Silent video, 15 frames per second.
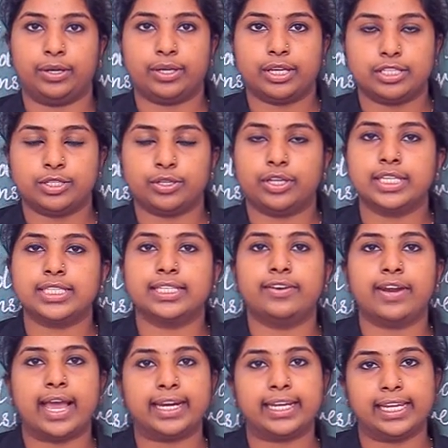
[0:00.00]
Okay, so his
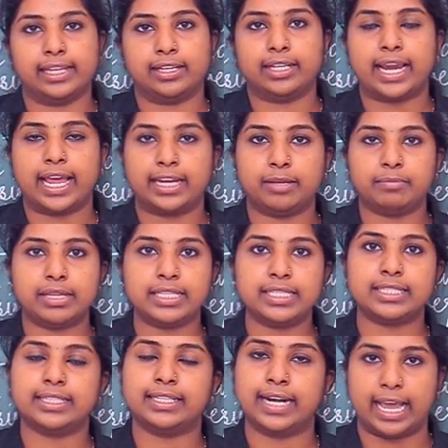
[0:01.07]
granny. Granny
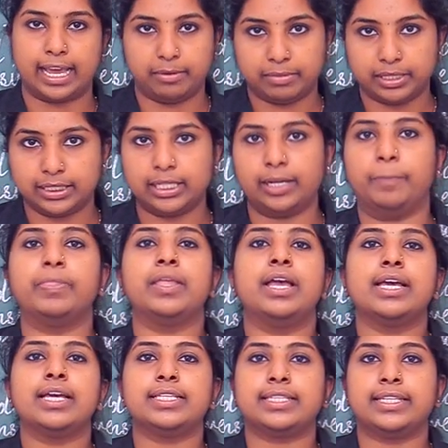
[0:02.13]
means grandmother.
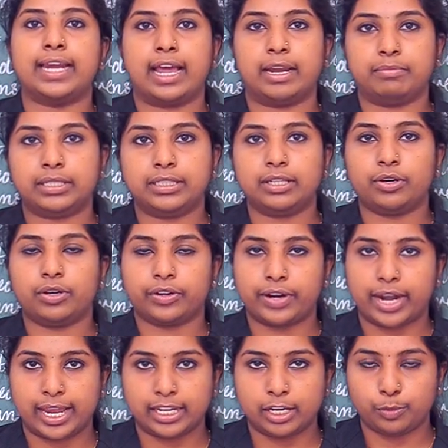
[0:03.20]
His grandmother or
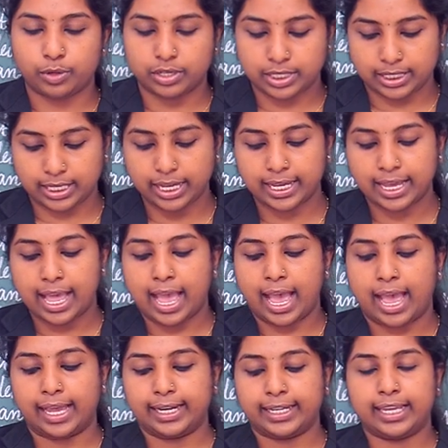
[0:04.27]
granny was sick
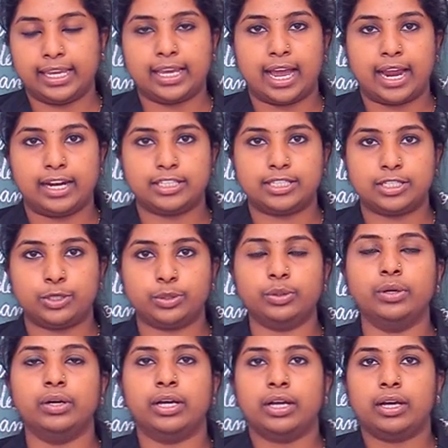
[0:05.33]
and he has
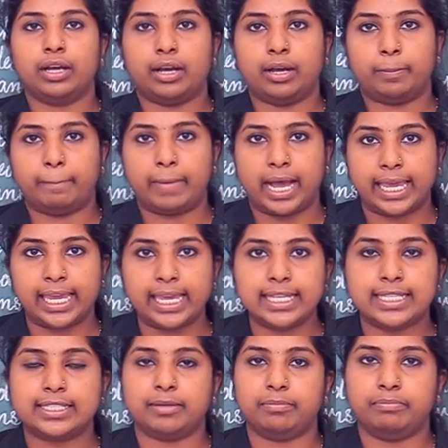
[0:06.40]
to buy
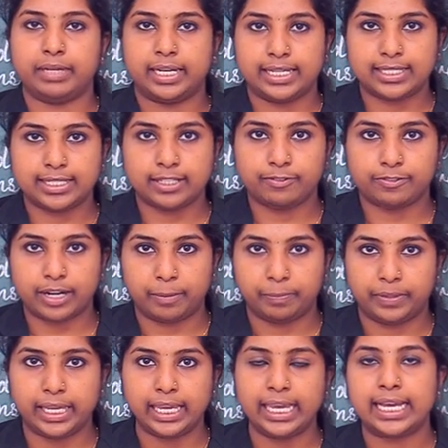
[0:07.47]
some medicine
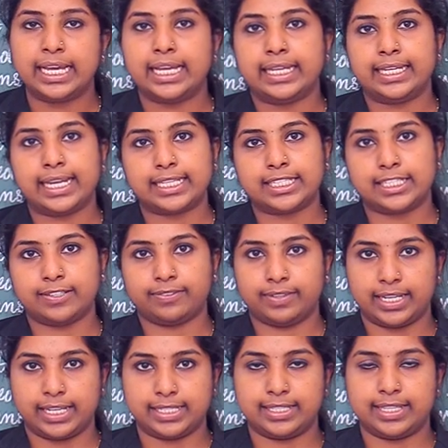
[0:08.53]
from the next
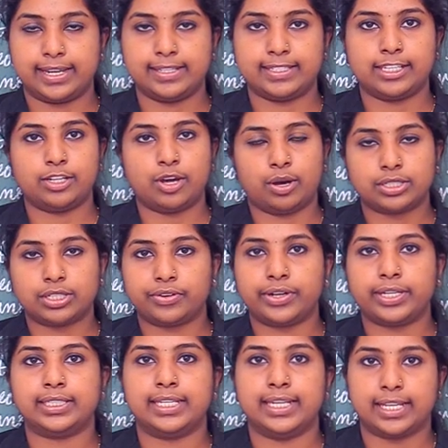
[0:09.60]
village. There is a doctor
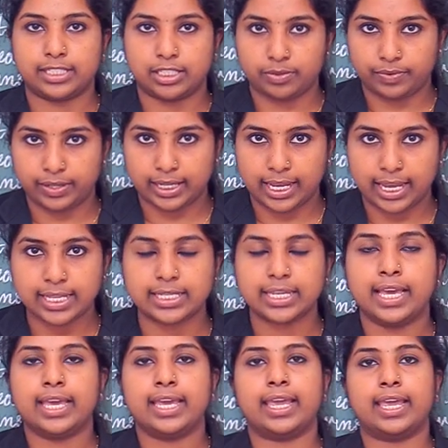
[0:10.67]
in the next village.
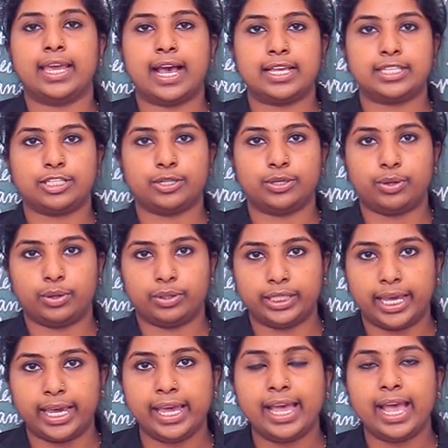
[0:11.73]
He has to go
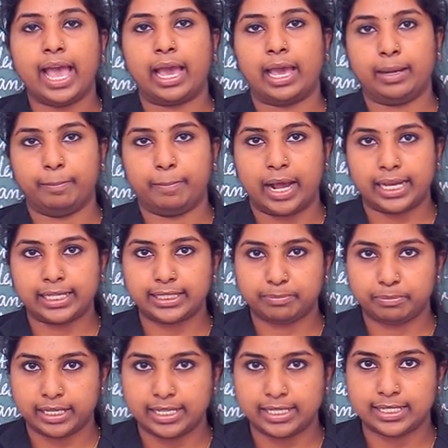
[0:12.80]
there and buy the
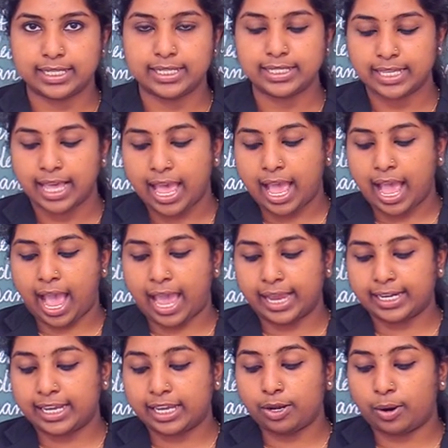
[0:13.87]
medicines
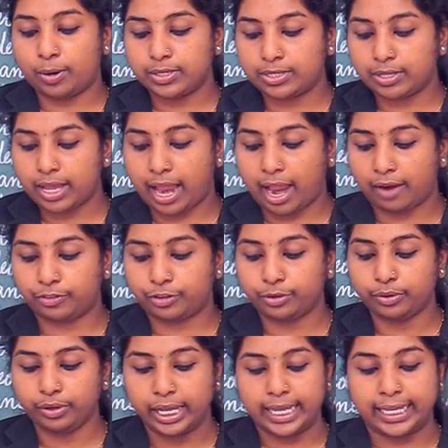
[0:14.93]
and he also have
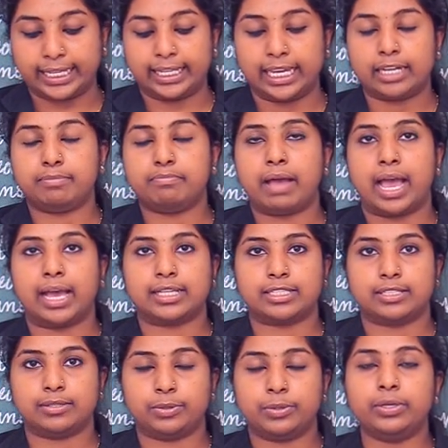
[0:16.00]
to get back
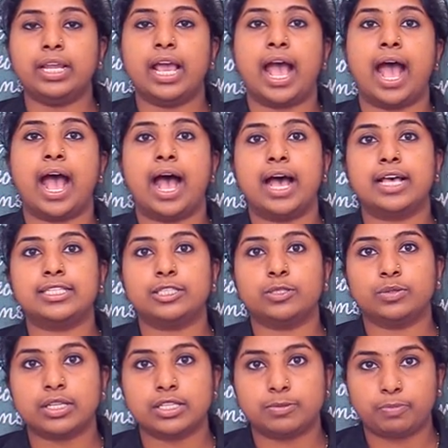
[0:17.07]
soon, as
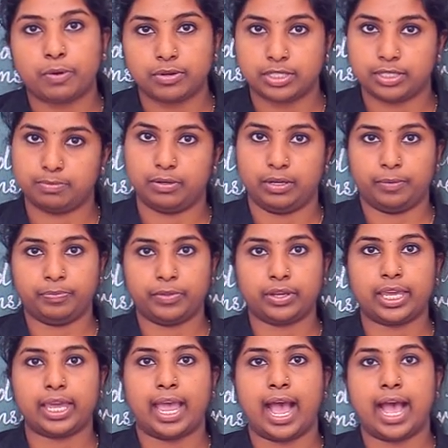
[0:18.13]
soon as possible.
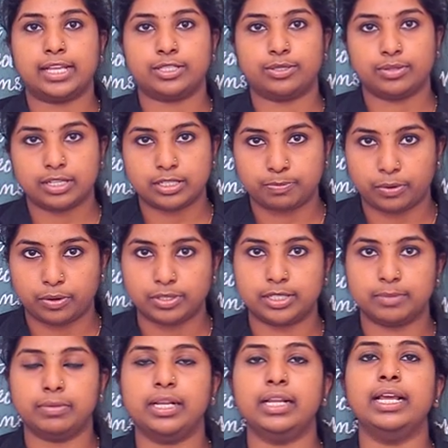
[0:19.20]
Okay, as soon as
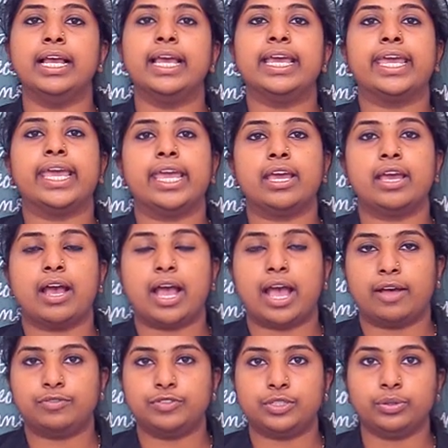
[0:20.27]
possible he
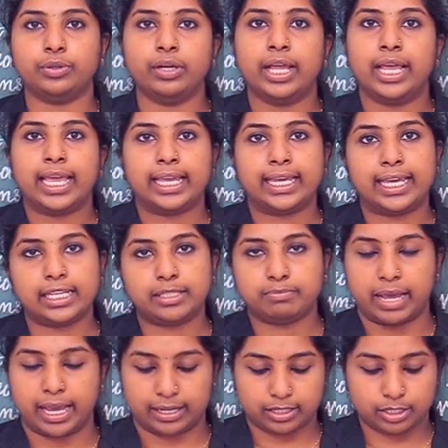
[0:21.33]
have to get
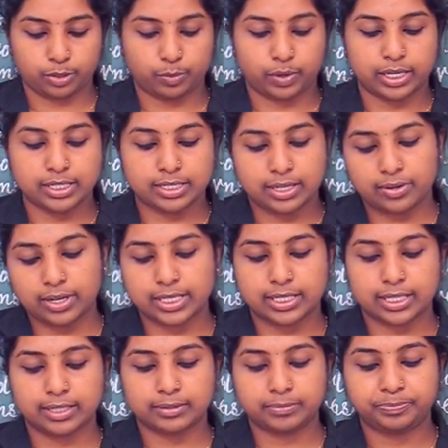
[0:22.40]
back. So what is the
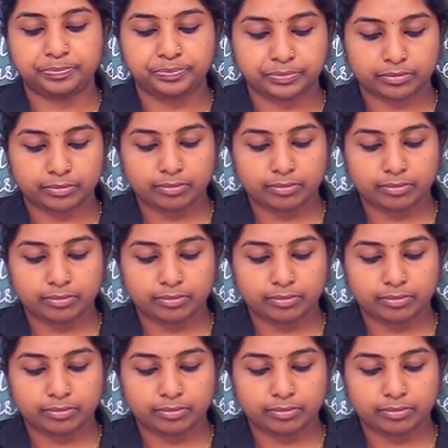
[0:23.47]
reason?